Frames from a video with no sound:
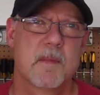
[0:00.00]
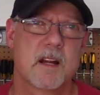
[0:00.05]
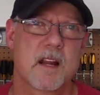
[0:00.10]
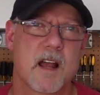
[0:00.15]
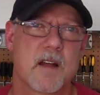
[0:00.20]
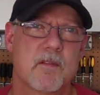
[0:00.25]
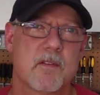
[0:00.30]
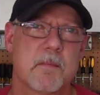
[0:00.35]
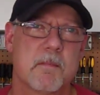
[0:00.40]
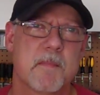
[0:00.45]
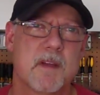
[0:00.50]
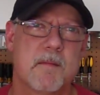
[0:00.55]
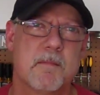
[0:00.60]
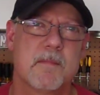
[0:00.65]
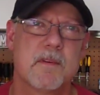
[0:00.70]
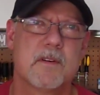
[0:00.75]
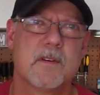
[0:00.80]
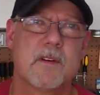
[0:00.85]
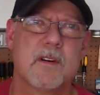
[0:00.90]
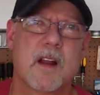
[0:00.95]
But I
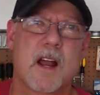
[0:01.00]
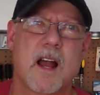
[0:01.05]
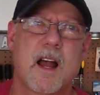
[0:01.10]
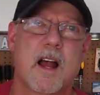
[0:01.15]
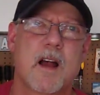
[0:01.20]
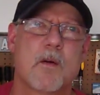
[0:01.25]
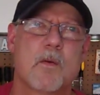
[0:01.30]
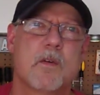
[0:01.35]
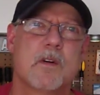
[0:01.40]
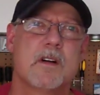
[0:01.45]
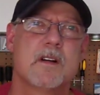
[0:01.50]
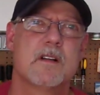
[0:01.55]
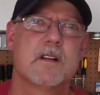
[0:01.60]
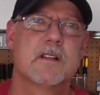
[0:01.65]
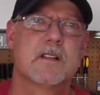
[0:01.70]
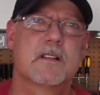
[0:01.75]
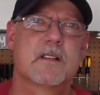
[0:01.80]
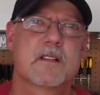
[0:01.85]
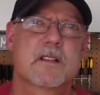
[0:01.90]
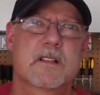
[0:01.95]
remember I
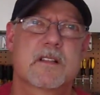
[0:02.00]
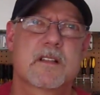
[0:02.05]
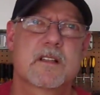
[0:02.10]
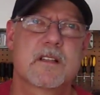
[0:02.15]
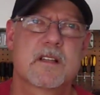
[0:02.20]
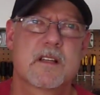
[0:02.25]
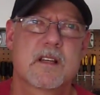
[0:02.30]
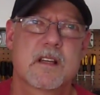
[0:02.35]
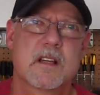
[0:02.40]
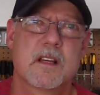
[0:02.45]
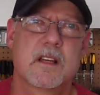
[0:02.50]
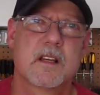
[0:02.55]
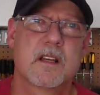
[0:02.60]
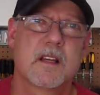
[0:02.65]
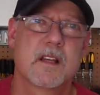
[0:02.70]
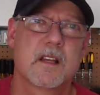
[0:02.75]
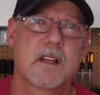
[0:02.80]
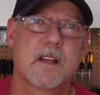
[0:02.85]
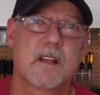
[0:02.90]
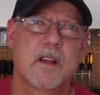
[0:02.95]
was
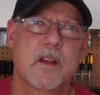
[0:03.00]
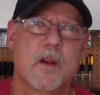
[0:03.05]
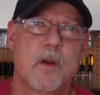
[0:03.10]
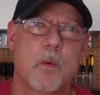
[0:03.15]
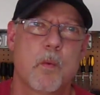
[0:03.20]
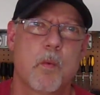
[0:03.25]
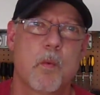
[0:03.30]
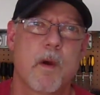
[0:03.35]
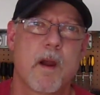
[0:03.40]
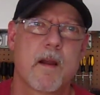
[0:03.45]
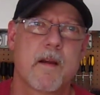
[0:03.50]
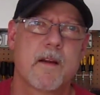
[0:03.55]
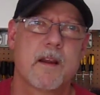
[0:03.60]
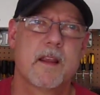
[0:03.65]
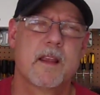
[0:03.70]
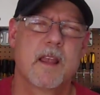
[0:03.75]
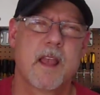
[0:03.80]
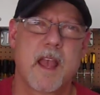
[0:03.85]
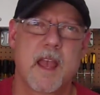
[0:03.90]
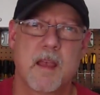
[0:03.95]

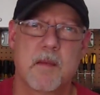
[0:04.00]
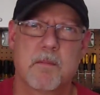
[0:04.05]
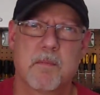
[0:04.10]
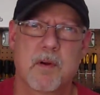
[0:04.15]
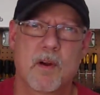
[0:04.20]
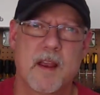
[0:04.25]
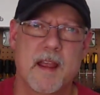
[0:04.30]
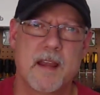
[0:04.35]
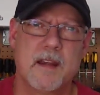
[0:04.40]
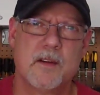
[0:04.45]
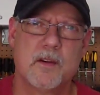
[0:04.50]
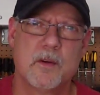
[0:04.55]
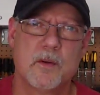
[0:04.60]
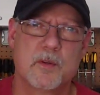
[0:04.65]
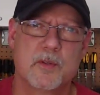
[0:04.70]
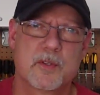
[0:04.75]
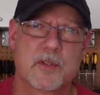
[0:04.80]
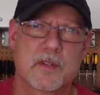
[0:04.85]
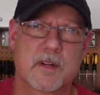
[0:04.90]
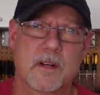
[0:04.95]
wearing a brand
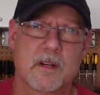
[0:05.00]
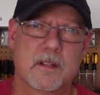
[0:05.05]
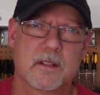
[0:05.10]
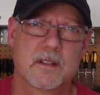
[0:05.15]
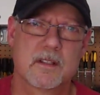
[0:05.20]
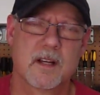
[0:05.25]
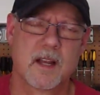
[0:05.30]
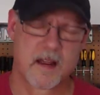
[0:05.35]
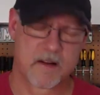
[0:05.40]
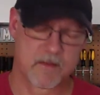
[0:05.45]
new shirt.